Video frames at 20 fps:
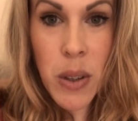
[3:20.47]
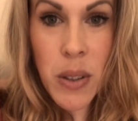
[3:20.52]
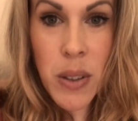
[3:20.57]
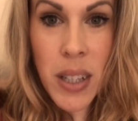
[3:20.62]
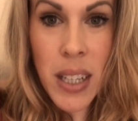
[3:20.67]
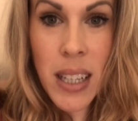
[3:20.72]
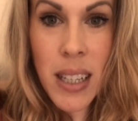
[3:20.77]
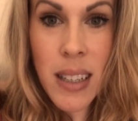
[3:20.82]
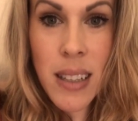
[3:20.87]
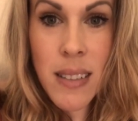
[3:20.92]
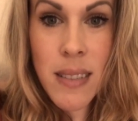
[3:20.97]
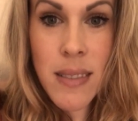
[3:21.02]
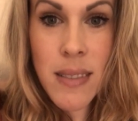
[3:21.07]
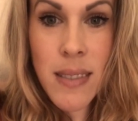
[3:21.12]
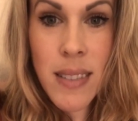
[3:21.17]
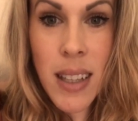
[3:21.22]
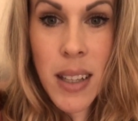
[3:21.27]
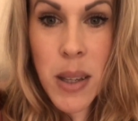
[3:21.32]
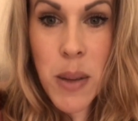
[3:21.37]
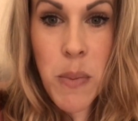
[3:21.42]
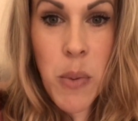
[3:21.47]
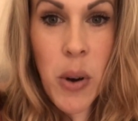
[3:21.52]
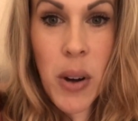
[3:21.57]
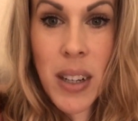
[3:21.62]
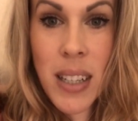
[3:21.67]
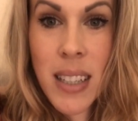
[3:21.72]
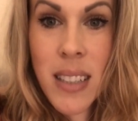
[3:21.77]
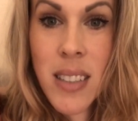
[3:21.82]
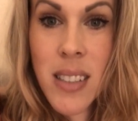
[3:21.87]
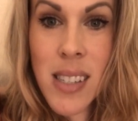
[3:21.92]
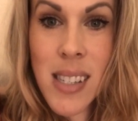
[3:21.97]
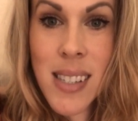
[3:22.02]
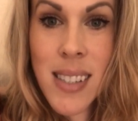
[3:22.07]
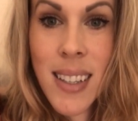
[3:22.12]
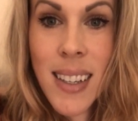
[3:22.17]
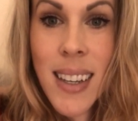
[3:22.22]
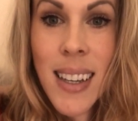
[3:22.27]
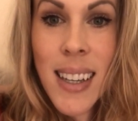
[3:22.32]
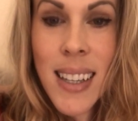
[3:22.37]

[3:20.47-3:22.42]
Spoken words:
3 in the morning just